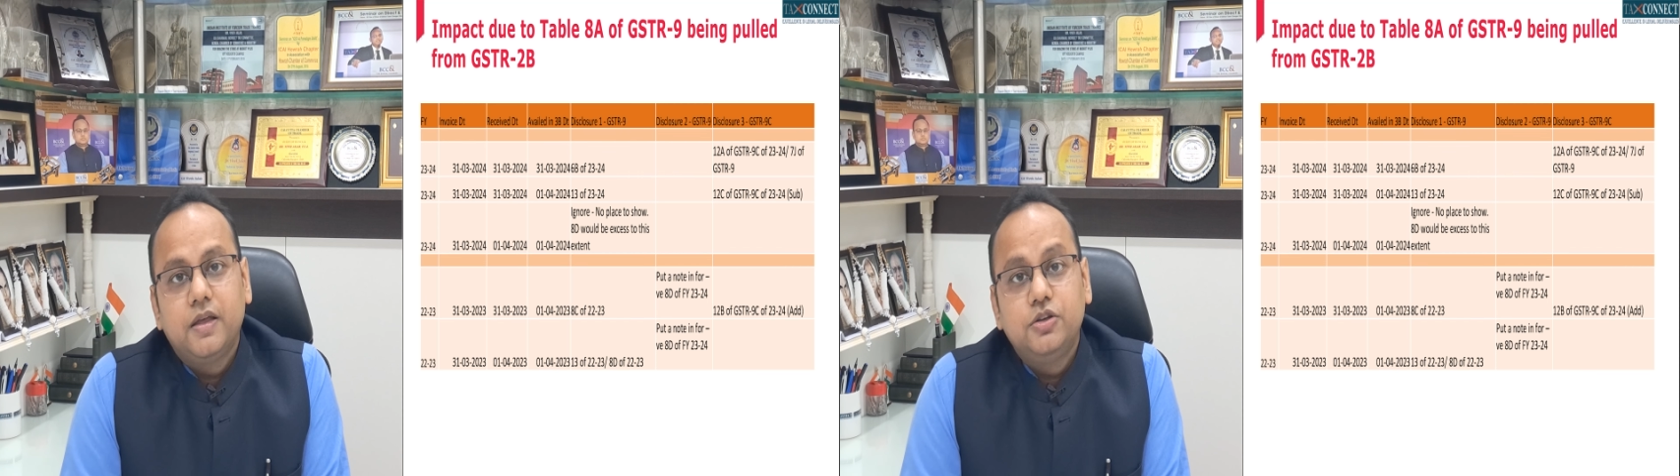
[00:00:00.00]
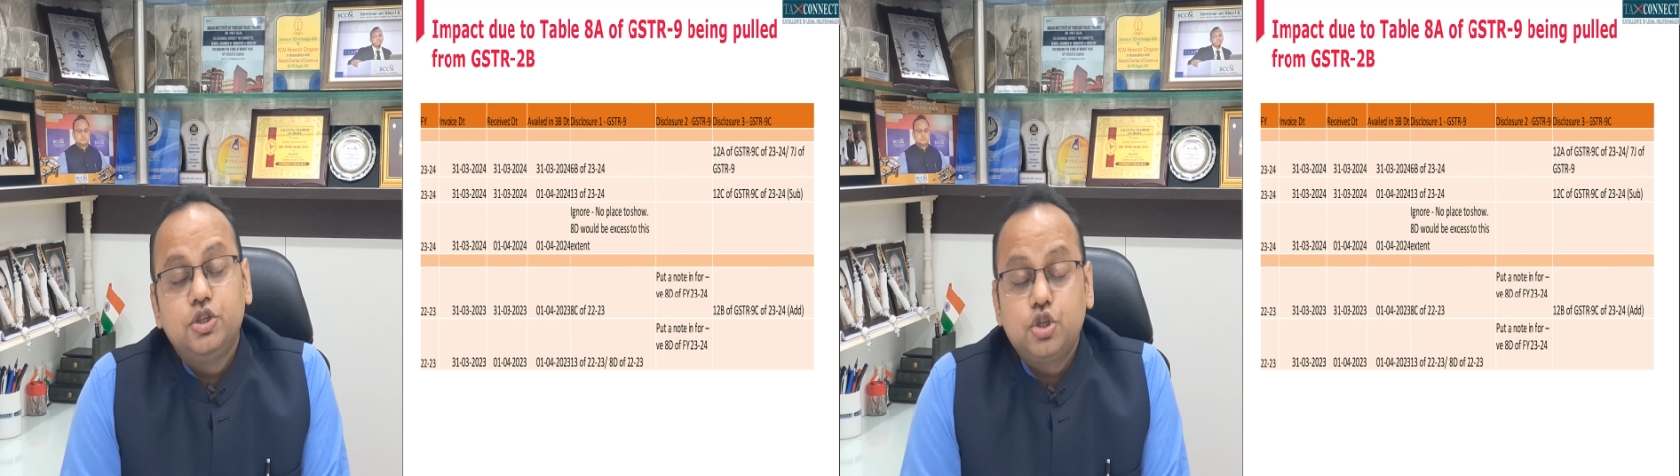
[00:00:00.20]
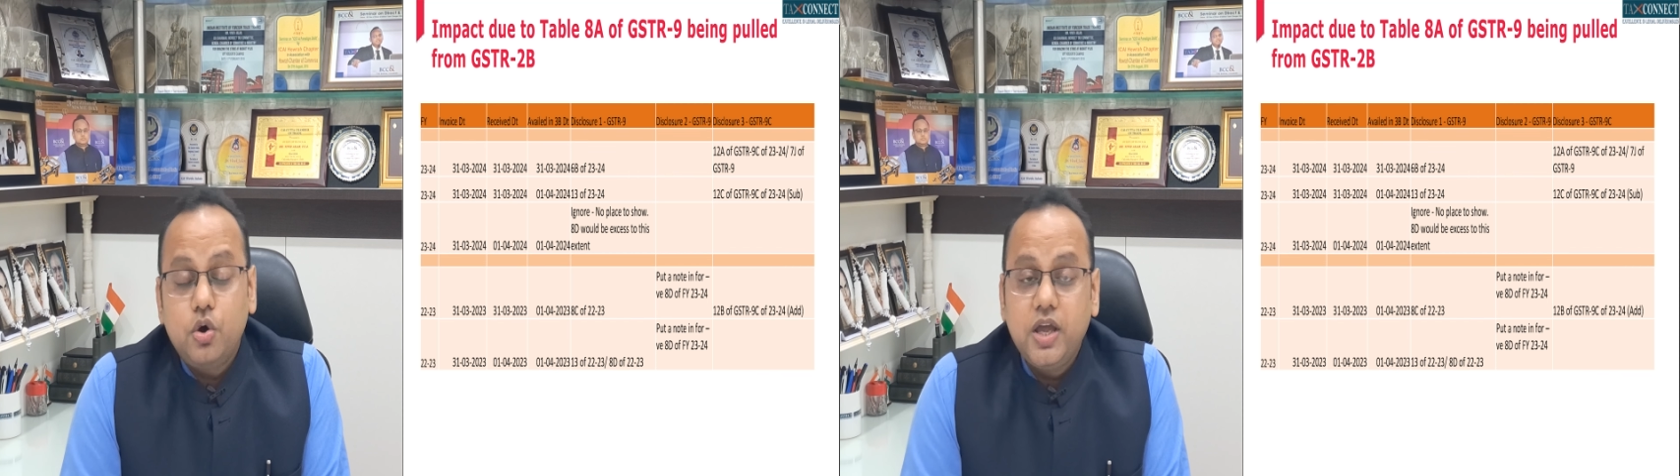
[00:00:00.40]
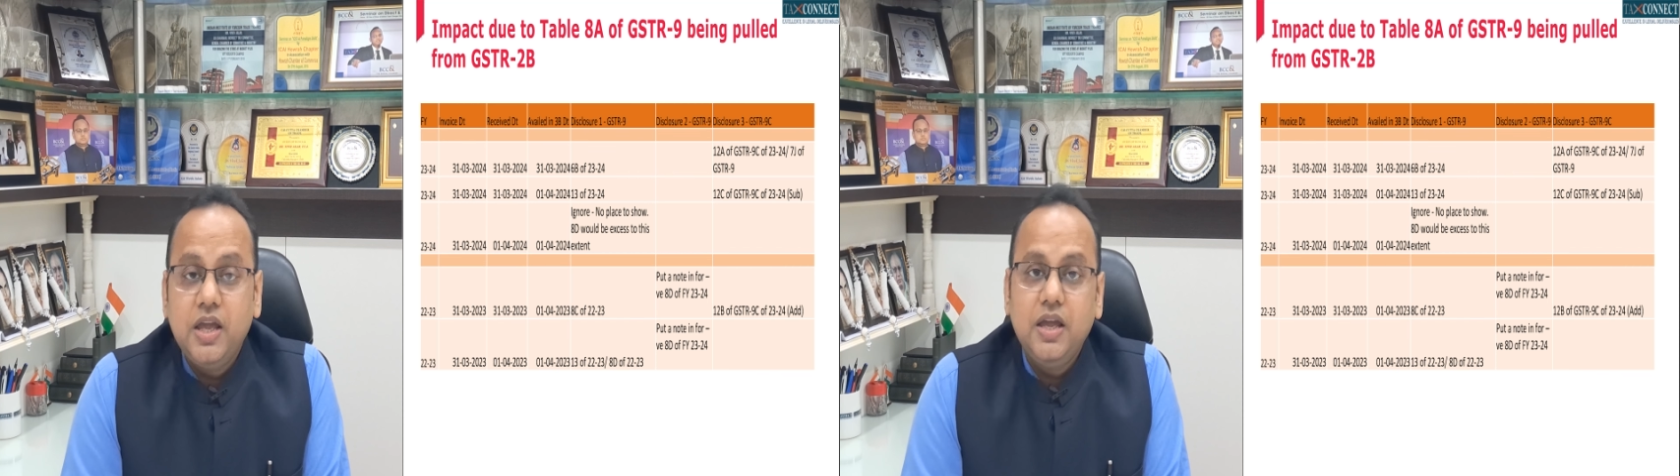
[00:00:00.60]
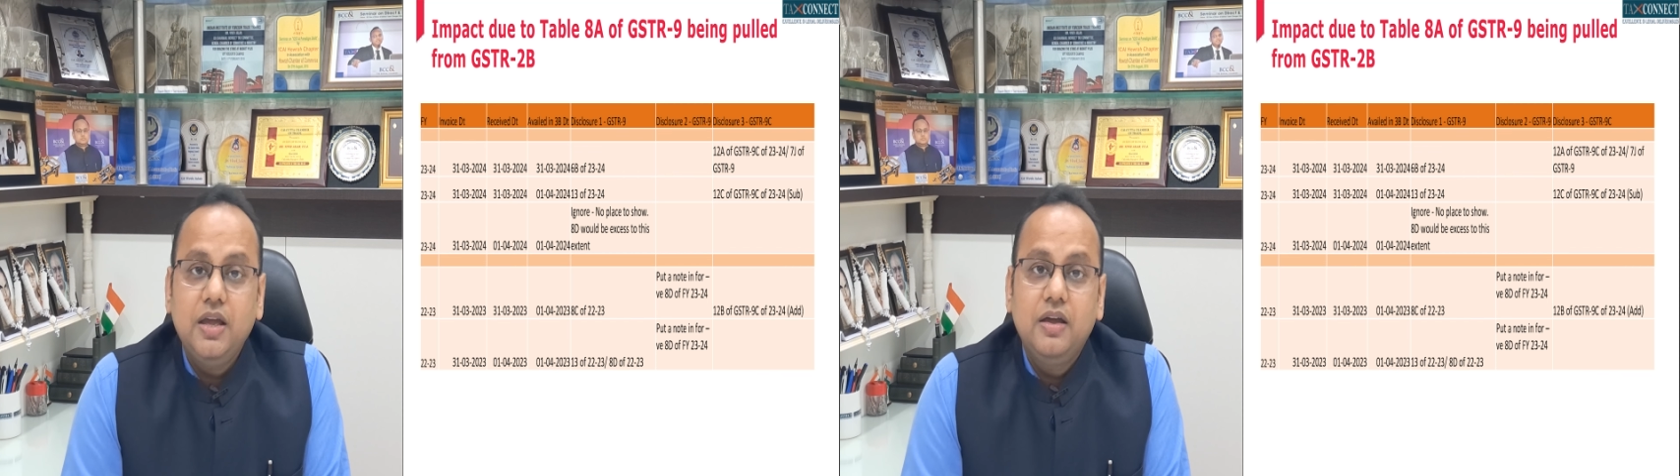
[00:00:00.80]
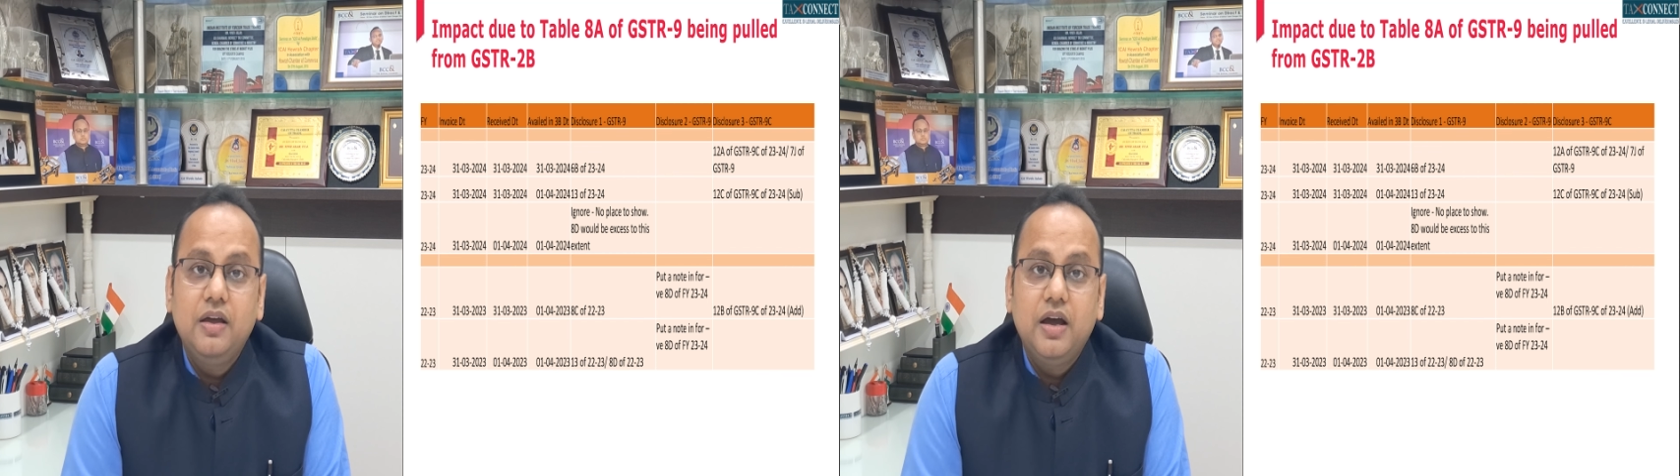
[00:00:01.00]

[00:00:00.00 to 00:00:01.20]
showing